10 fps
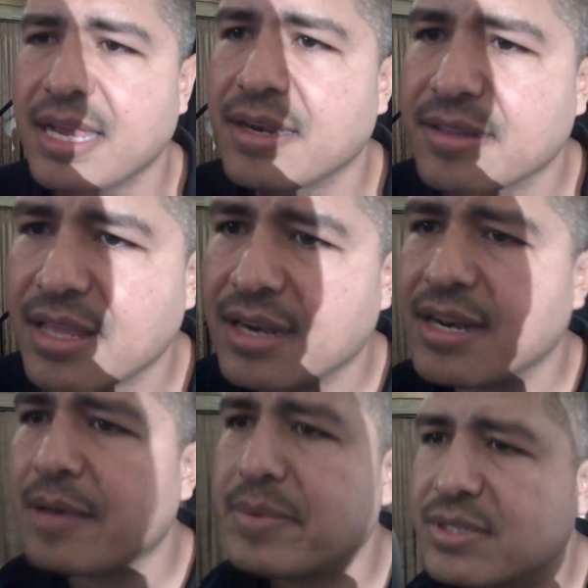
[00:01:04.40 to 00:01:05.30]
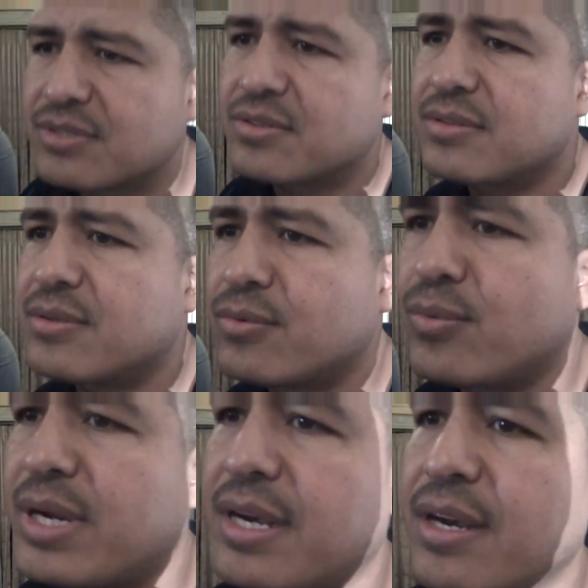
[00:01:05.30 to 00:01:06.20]
that that happens
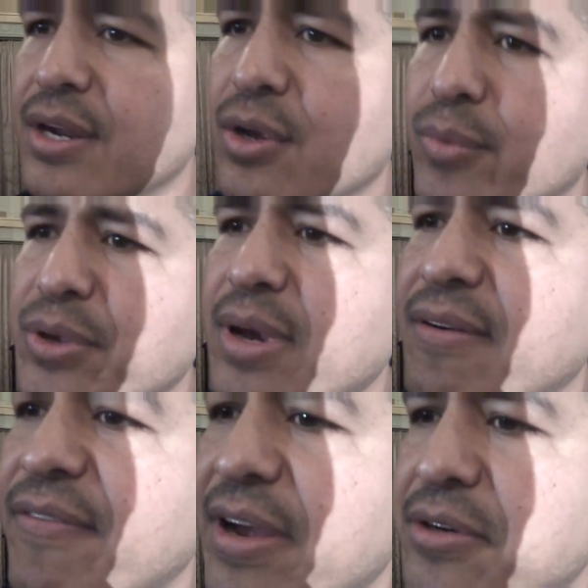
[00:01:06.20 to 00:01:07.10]
when when you have a